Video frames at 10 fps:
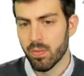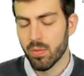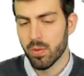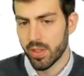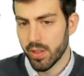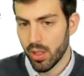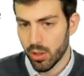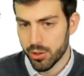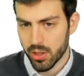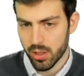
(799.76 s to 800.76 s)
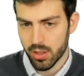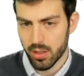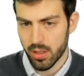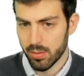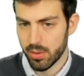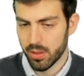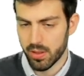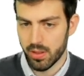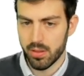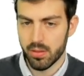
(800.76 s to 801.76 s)
very logical, but
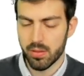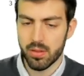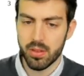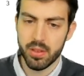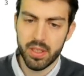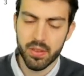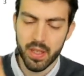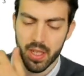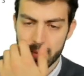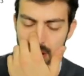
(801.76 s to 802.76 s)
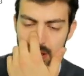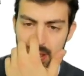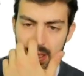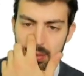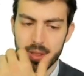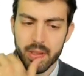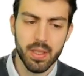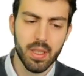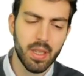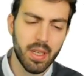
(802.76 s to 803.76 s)
you need to think about it a little bit.
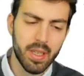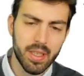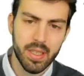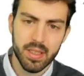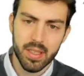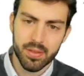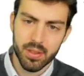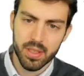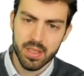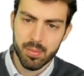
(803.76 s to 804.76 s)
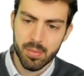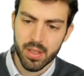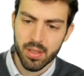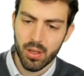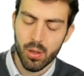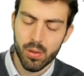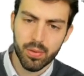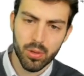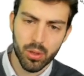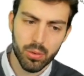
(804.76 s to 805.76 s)
Is that, for example, at low
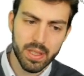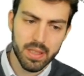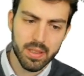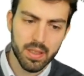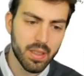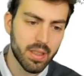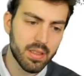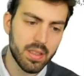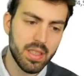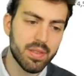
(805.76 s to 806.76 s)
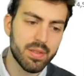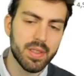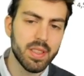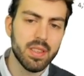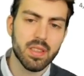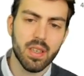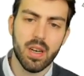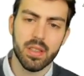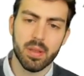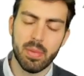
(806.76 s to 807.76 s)
flow rates, the fins are
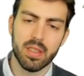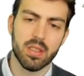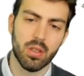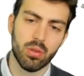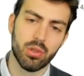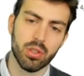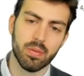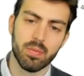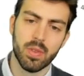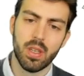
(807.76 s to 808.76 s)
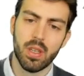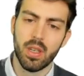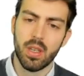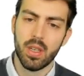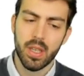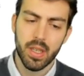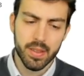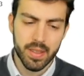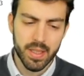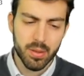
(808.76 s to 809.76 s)
the best solution.
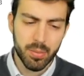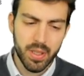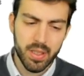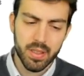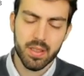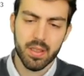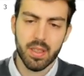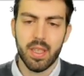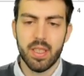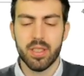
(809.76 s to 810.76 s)
This means, and it's